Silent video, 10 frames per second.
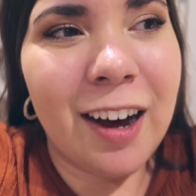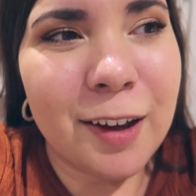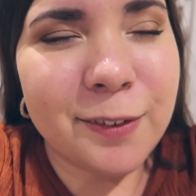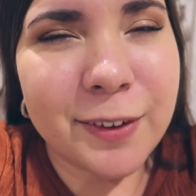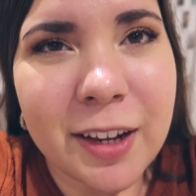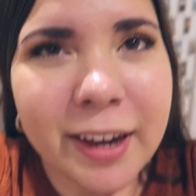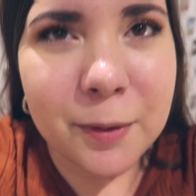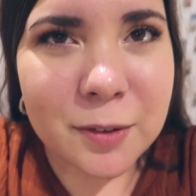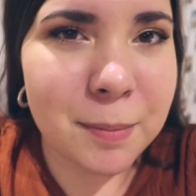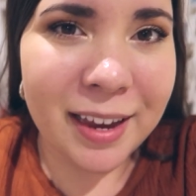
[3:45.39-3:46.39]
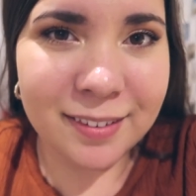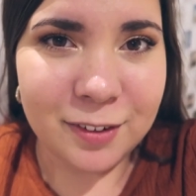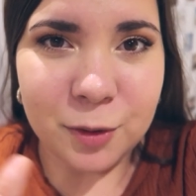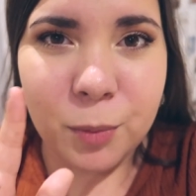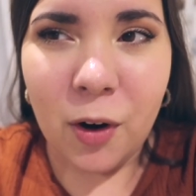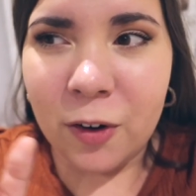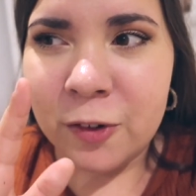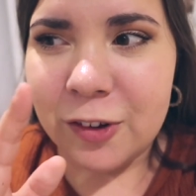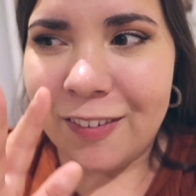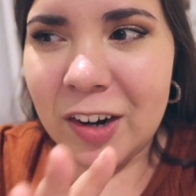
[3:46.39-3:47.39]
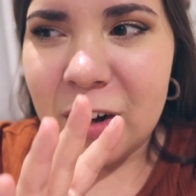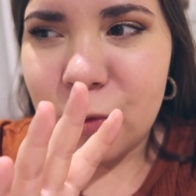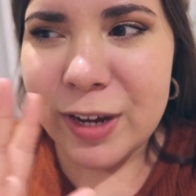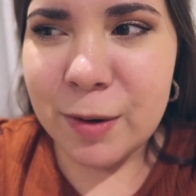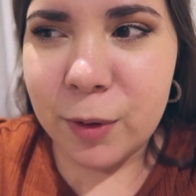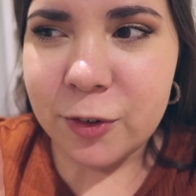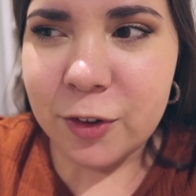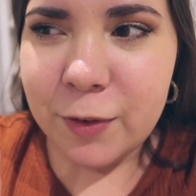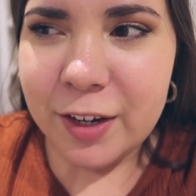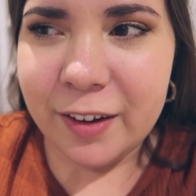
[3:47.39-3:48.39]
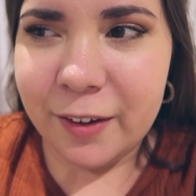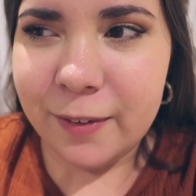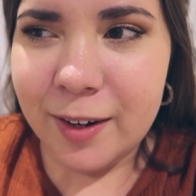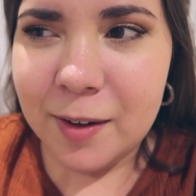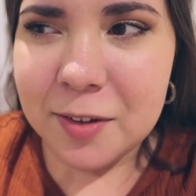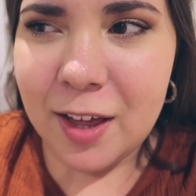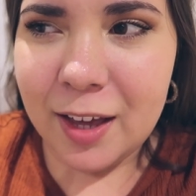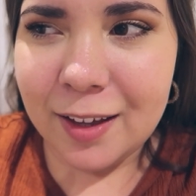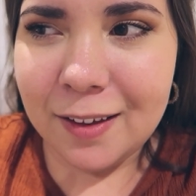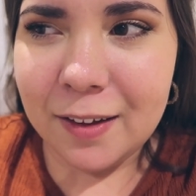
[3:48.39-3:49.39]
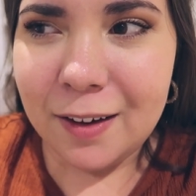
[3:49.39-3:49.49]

I feel like it was amazing to watch, and then I re-watched the video and I was like,